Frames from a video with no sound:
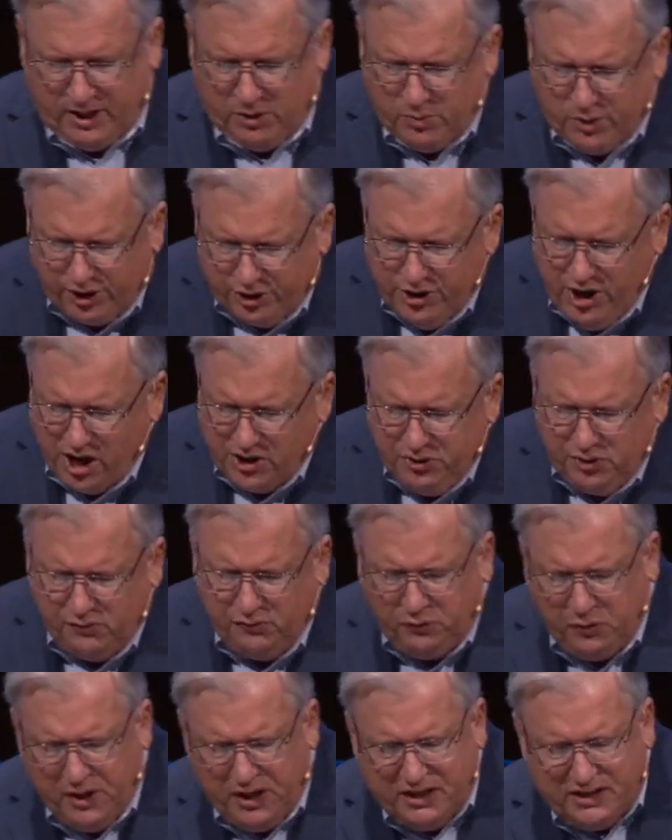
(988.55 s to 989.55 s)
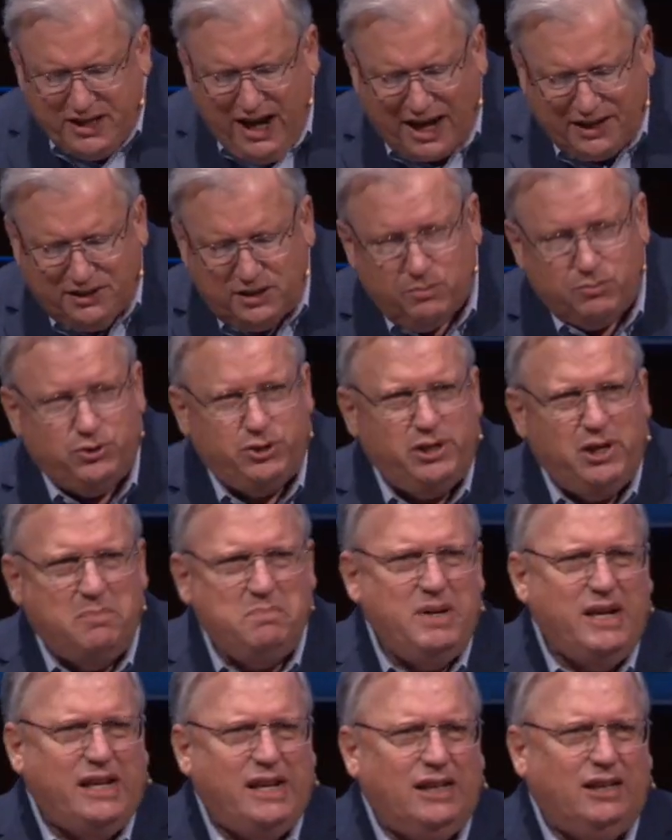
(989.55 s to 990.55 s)
And when her younger friend got them, she
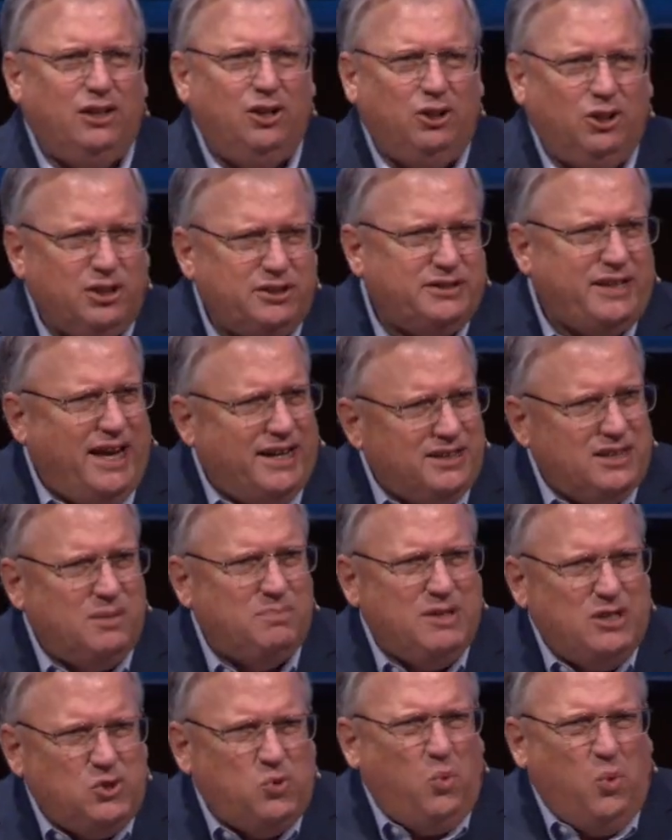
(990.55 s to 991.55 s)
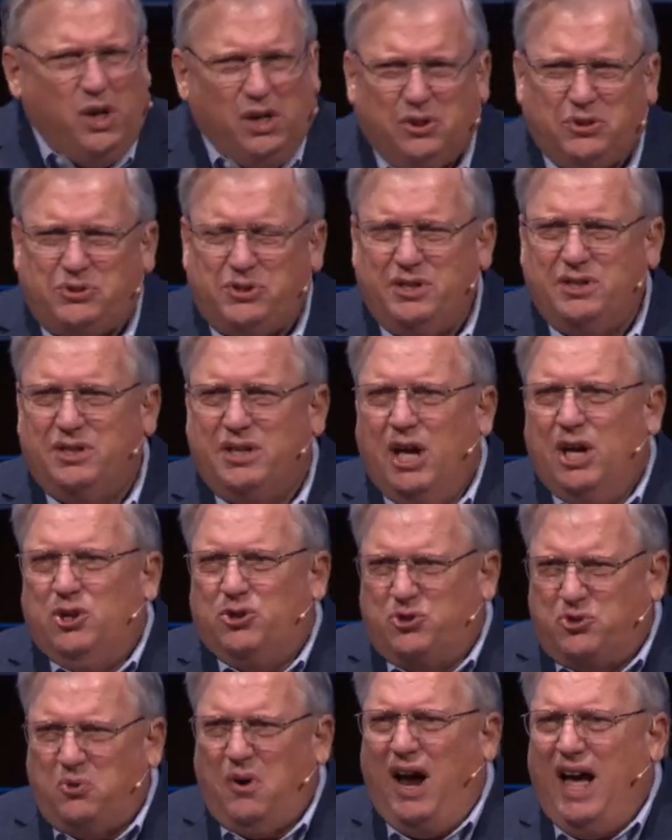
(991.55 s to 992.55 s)
immediately looked at them, these wilted,
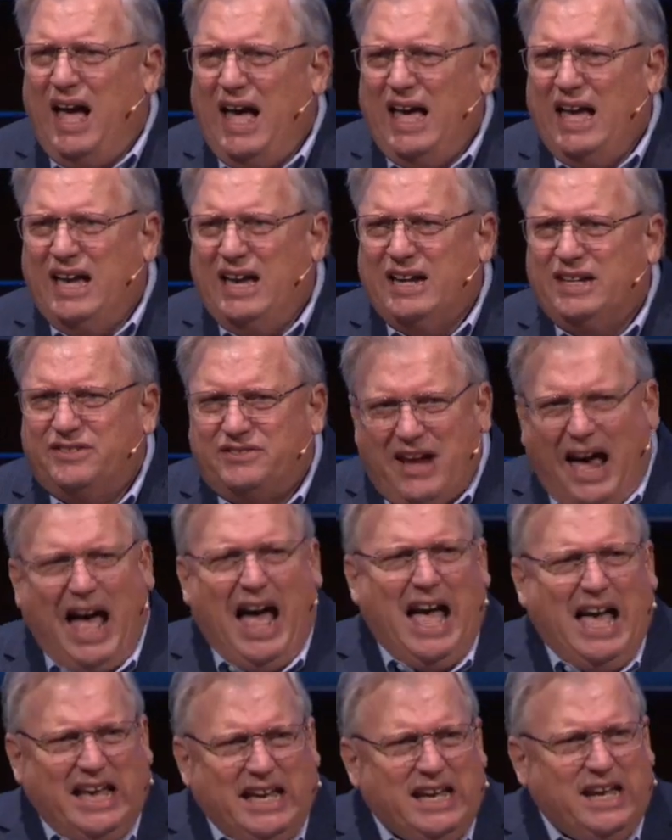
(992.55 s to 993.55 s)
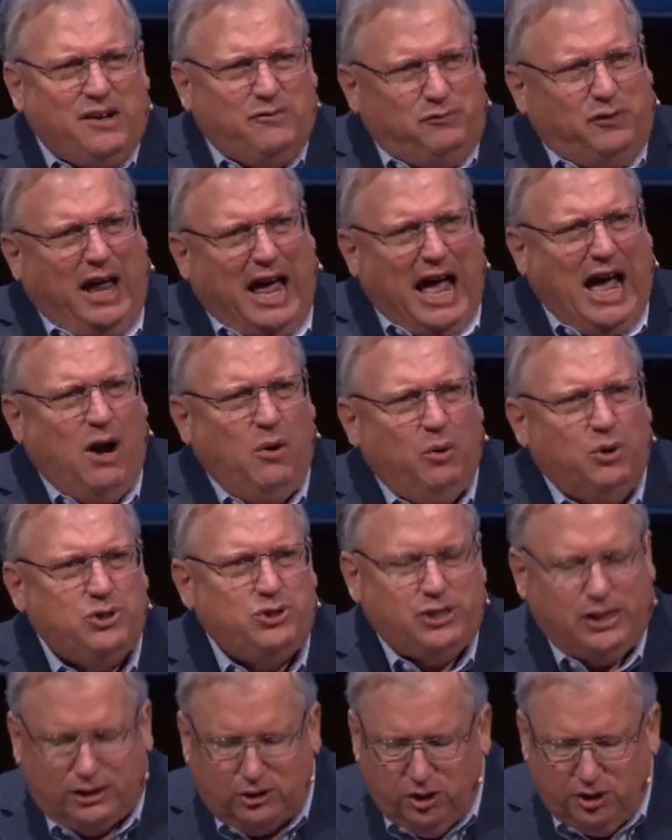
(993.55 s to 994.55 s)
drying, dying
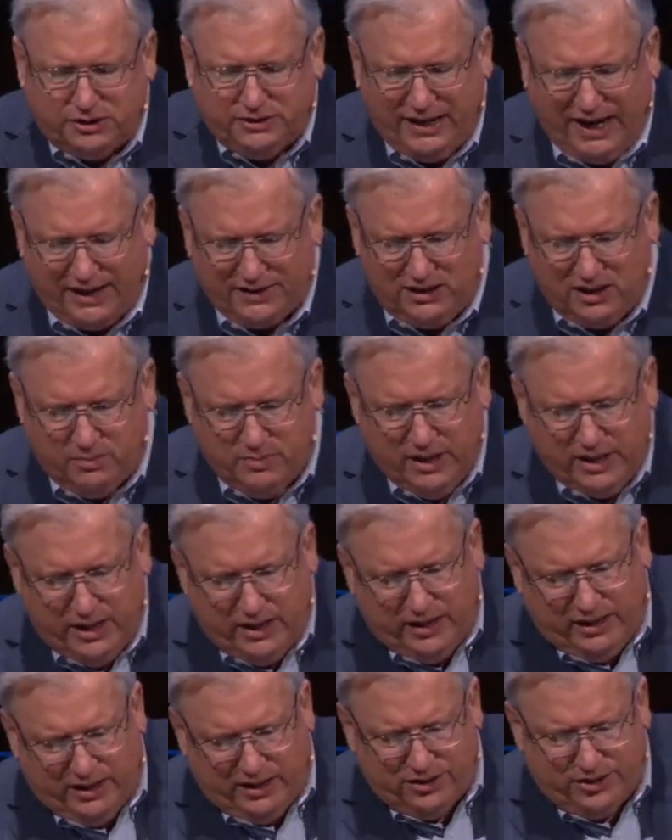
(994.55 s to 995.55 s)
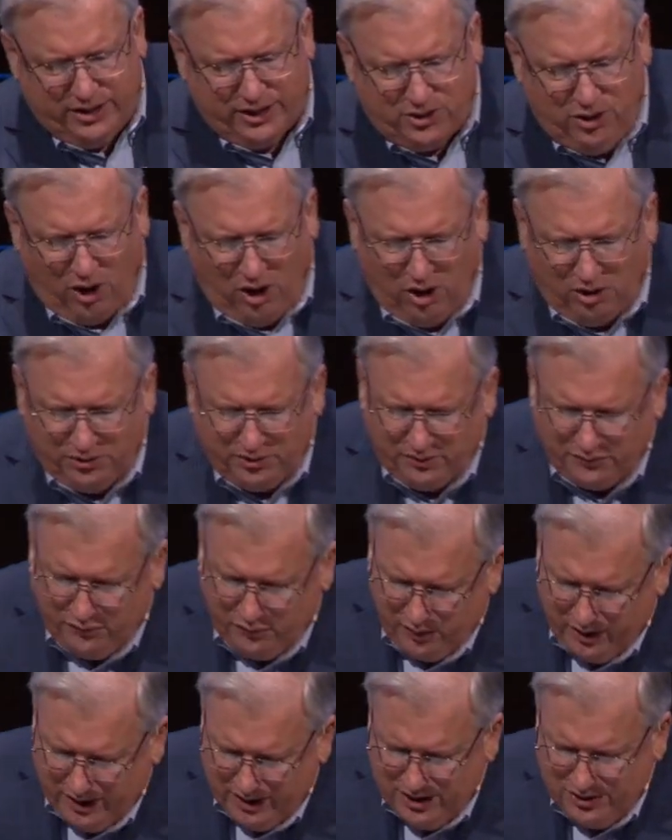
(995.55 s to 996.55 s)
flowers. She looked at them and she called her
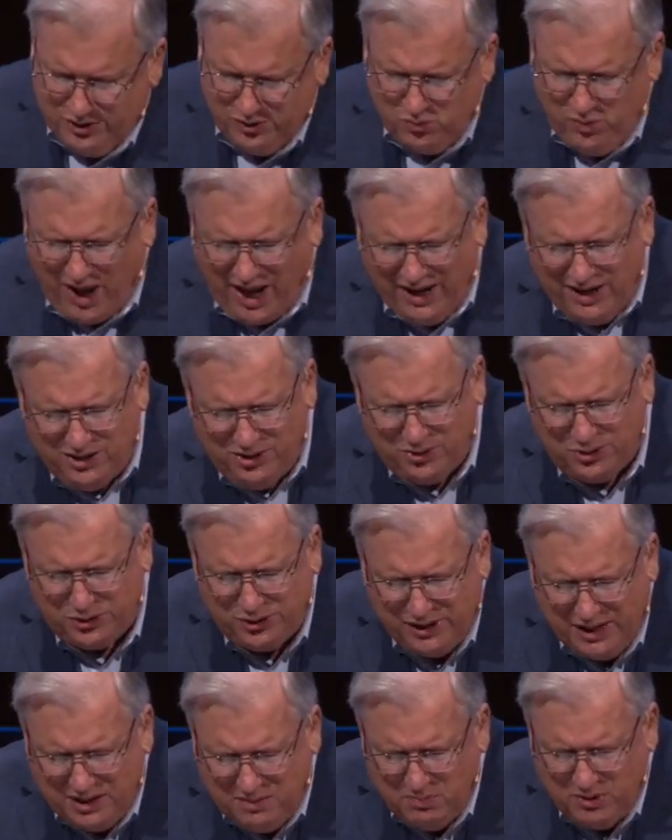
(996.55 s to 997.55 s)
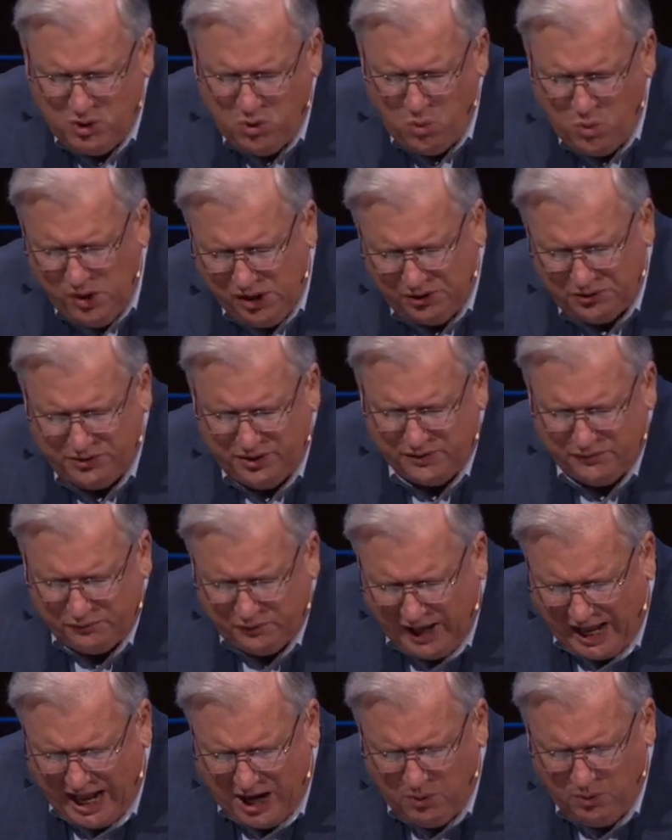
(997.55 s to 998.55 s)
friend and said, Why did you send me wilted
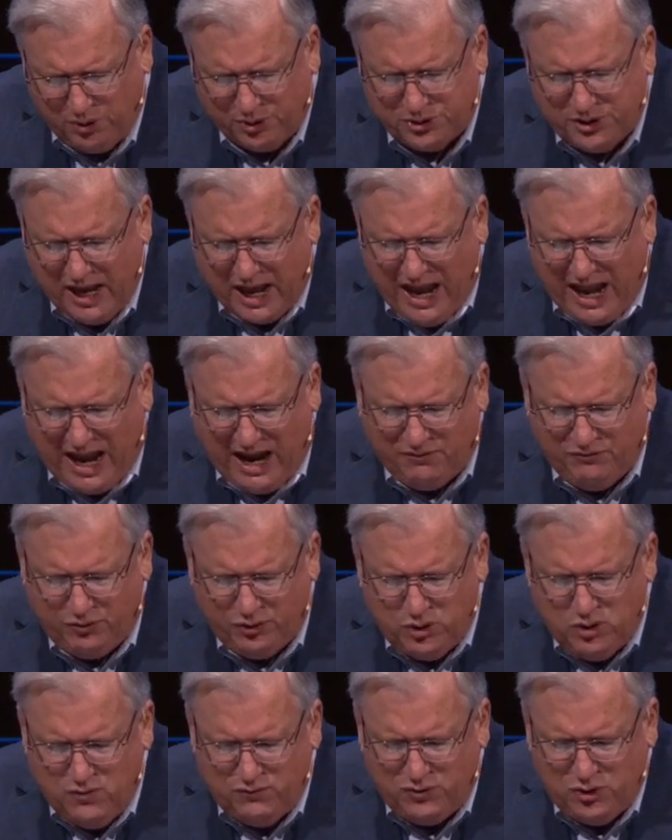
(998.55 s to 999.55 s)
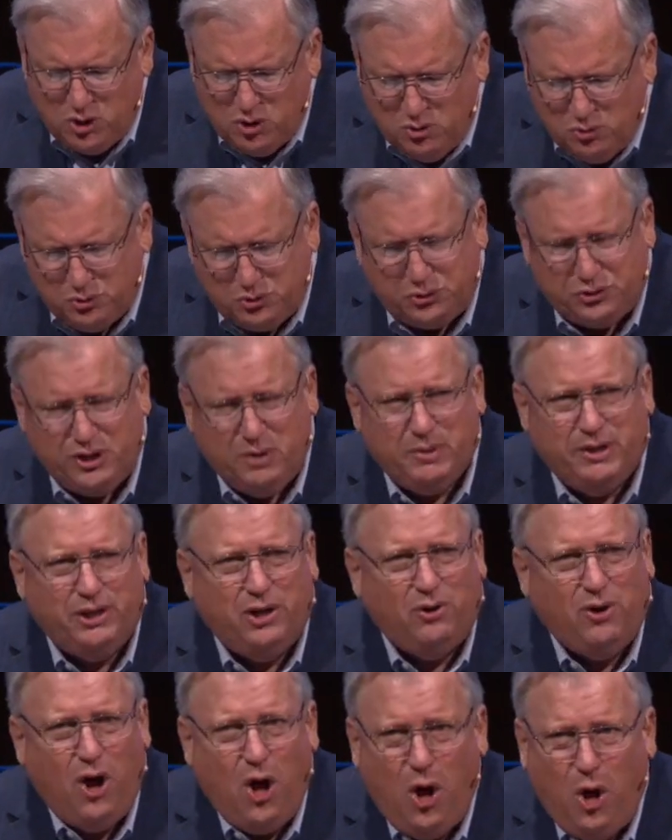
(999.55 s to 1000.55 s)
flowers after you've used them
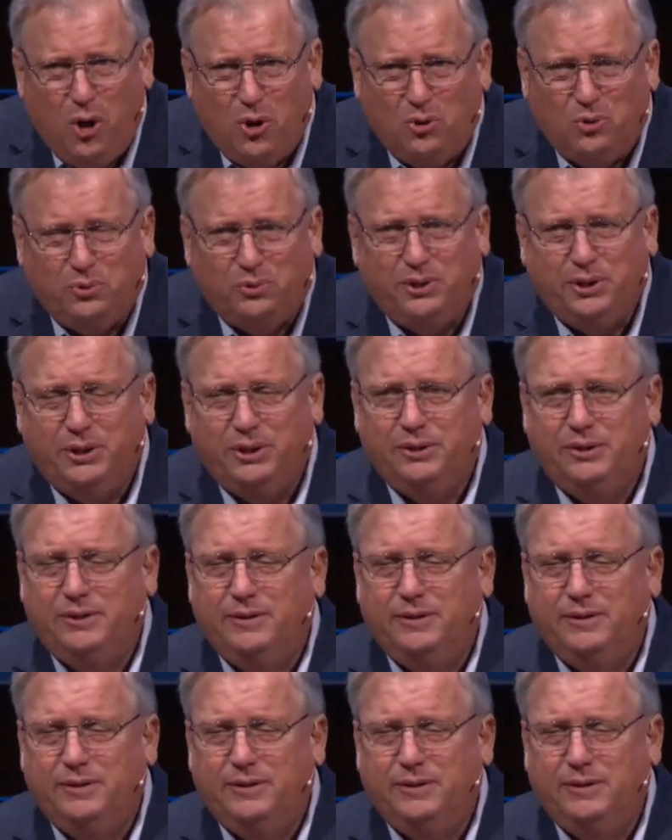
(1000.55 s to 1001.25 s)
and they're old?